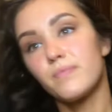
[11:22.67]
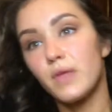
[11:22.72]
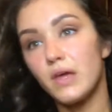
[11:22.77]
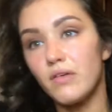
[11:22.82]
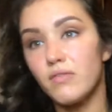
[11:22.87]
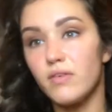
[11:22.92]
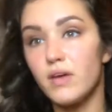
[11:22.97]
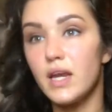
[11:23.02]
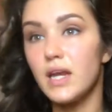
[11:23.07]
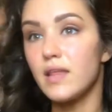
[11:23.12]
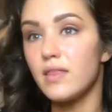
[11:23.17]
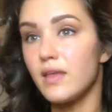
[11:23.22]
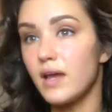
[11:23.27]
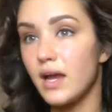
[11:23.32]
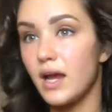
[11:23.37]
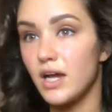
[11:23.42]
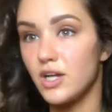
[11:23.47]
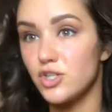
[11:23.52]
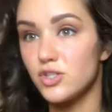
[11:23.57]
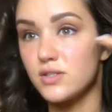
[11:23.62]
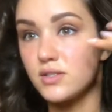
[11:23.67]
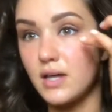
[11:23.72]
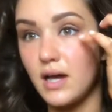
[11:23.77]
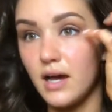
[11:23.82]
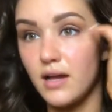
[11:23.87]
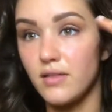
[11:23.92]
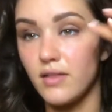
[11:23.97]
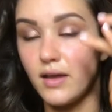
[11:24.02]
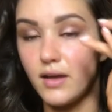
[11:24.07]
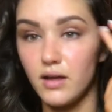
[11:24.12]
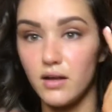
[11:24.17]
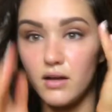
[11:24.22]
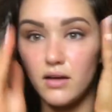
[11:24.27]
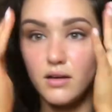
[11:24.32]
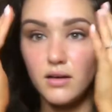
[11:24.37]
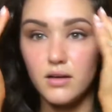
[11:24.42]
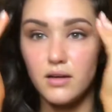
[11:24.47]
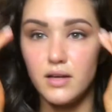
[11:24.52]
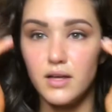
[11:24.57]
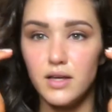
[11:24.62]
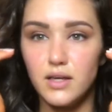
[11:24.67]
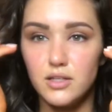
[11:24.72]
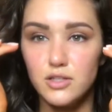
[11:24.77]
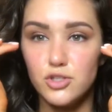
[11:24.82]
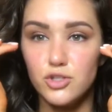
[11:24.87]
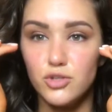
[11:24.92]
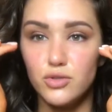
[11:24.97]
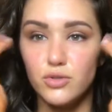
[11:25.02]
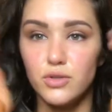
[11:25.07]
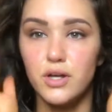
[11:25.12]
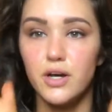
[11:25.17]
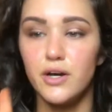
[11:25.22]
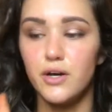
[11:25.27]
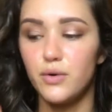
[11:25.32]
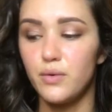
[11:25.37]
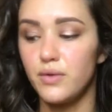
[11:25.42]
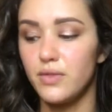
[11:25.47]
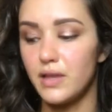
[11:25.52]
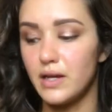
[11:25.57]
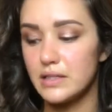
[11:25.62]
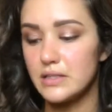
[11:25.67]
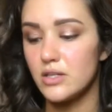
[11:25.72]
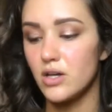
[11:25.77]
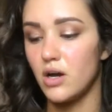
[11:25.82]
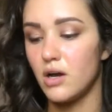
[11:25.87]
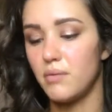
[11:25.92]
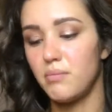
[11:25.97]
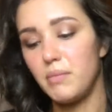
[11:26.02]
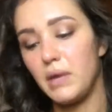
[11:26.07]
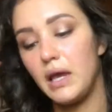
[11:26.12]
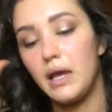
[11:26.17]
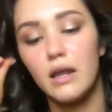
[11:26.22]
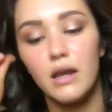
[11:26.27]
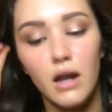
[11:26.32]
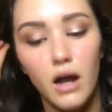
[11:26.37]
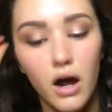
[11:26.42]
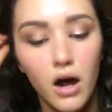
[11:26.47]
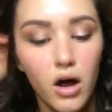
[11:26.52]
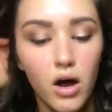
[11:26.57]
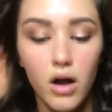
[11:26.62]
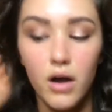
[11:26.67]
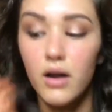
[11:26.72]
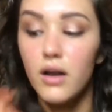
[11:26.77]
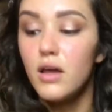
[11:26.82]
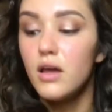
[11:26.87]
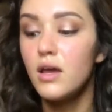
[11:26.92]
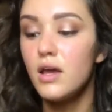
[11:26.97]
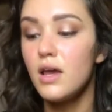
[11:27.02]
If anything, I just had like it too low, and that's on me, not on